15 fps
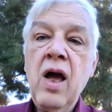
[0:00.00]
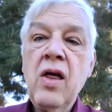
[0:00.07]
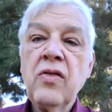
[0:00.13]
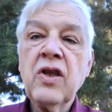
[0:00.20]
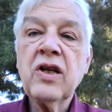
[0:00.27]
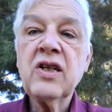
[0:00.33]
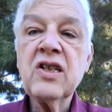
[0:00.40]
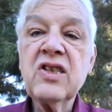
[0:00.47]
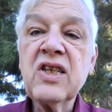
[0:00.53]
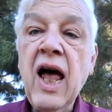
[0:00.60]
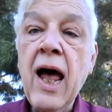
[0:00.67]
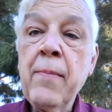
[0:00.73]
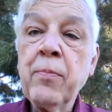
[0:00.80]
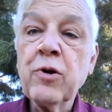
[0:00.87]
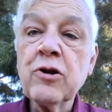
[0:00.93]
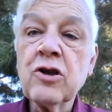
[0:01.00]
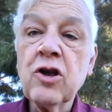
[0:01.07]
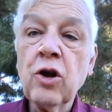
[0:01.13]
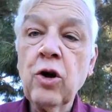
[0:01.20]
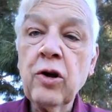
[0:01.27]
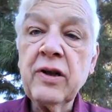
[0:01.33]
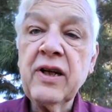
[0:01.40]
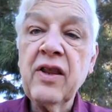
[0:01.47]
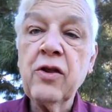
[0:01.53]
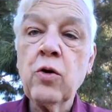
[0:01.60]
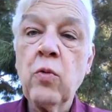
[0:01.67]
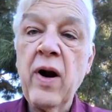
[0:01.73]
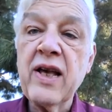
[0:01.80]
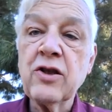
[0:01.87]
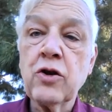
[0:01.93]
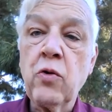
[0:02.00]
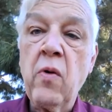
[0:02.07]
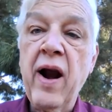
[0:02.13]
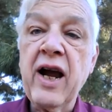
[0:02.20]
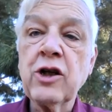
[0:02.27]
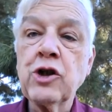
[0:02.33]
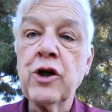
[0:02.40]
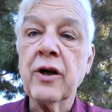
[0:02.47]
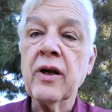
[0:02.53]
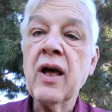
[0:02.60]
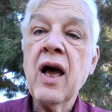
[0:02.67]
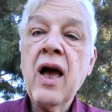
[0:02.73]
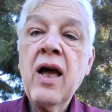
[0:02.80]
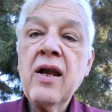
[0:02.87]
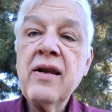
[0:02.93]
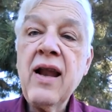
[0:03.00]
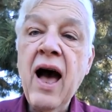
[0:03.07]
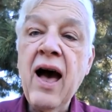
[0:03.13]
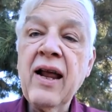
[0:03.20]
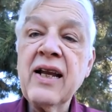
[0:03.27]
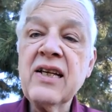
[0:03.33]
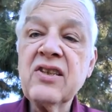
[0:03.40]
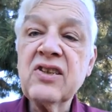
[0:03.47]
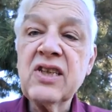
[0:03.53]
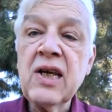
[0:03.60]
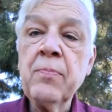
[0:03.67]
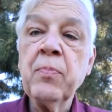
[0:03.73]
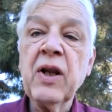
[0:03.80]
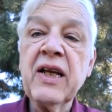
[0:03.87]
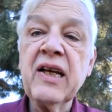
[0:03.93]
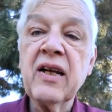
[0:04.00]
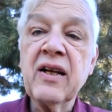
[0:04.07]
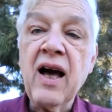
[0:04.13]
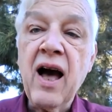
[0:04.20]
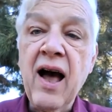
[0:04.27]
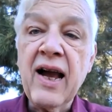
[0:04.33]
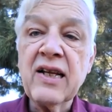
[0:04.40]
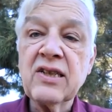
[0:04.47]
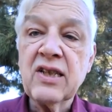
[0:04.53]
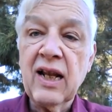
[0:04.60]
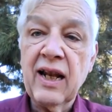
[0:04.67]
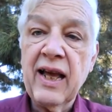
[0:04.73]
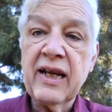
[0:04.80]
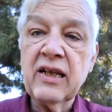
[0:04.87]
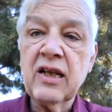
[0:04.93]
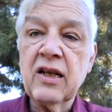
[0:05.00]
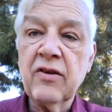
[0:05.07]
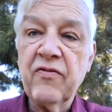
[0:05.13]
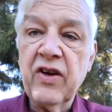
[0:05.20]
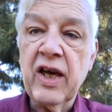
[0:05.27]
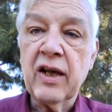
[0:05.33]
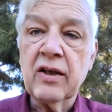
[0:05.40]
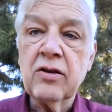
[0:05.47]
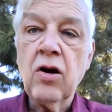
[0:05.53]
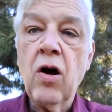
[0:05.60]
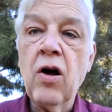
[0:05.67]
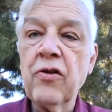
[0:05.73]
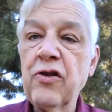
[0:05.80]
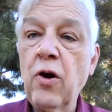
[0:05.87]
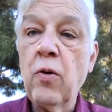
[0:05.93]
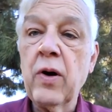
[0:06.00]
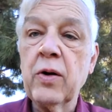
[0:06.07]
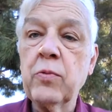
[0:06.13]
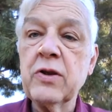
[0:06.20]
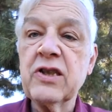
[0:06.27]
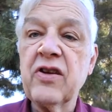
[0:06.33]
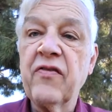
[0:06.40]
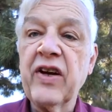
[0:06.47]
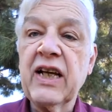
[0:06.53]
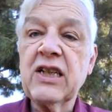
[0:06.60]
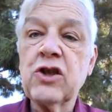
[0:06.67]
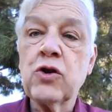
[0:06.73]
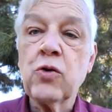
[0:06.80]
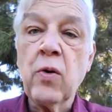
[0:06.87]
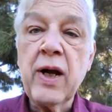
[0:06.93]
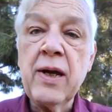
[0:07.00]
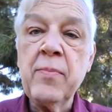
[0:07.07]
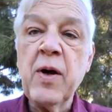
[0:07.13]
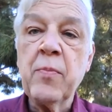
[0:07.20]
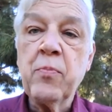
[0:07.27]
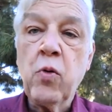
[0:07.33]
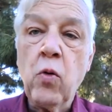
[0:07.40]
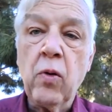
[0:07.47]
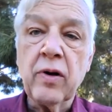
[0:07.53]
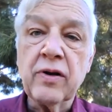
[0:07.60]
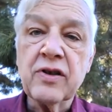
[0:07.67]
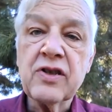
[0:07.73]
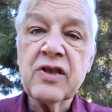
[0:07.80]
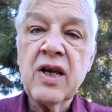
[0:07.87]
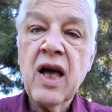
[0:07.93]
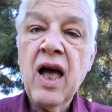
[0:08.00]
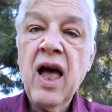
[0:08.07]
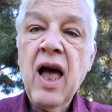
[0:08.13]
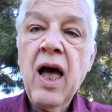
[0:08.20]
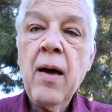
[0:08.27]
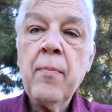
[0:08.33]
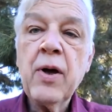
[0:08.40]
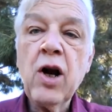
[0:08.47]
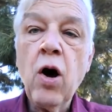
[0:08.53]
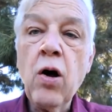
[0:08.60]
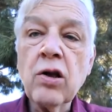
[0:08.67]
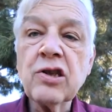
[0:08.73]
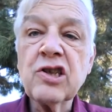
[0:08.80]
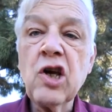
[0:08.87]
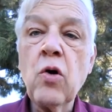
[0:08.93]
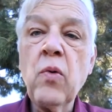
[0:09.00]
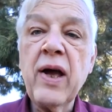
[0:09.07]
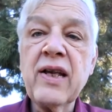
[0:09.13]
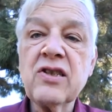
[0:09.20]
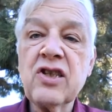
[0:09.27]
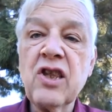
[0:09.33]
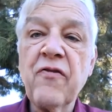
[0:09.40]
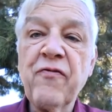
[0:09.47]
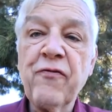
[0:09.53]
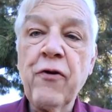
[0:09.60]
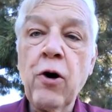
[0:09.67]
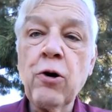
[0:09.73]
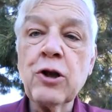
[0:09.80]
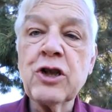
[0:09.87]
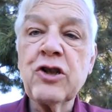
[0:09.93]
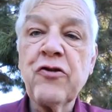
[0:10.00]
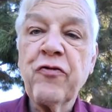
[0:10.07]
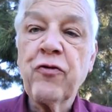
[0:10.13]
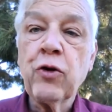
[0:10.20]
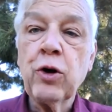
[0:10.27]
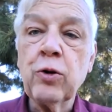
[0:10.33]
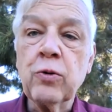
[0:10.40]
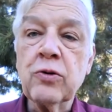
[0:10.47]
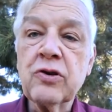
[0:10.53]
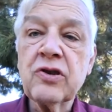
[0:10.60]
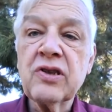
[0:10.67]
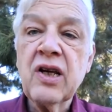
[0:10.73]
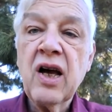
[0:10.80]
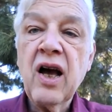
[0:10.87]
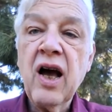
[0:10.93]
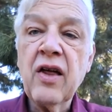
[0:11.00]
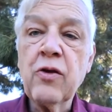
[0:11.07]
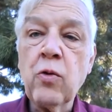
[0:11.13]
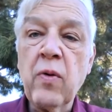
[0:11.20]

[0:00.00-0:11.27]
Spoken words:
The disciples looked at the resurrection not as simply an isolated event, although it was of extreme importance, but also as the first fruits of the